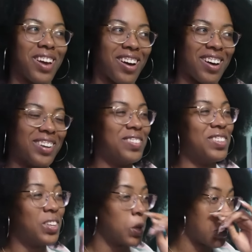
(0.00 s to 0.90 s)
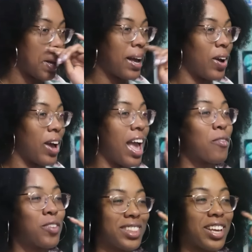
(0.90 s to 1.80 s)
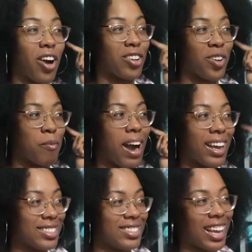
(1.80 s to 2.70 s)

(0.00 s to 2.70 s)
uh Everything on your mind,